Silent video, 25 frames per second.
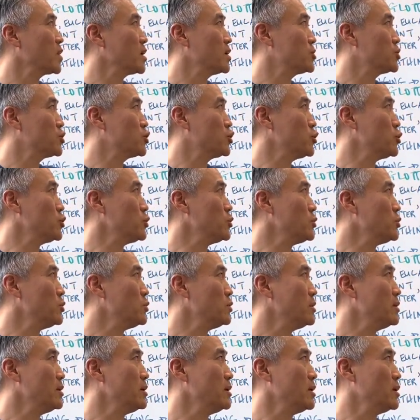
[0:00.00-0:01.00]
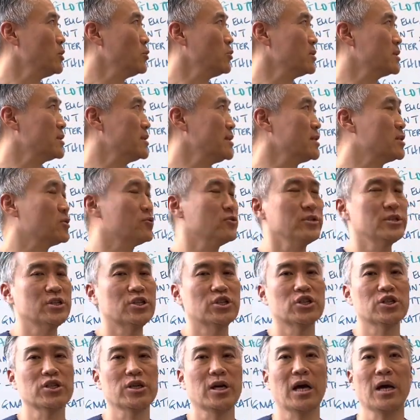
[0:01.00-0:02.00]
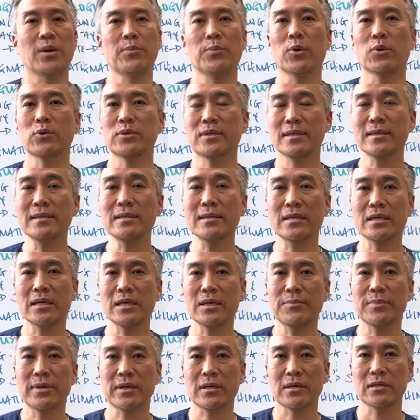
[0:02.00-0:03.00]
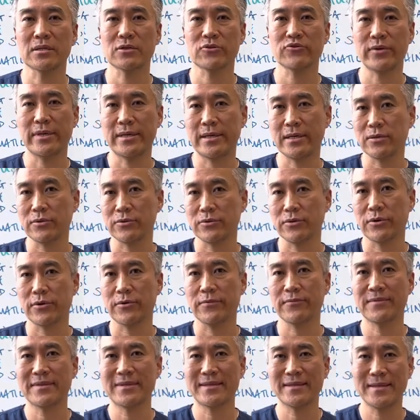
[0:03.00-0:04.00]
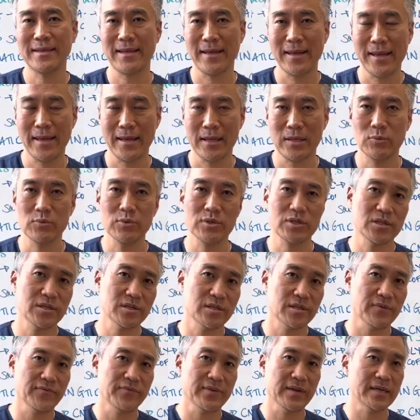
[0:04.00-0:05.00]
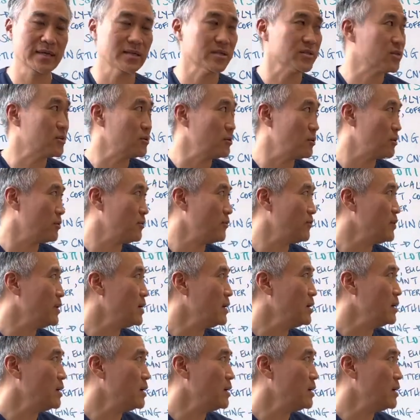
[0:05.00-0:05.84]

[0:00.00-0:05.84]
Two, it will decrease G I motility because cranial nerve ten, which is the vagus nerve,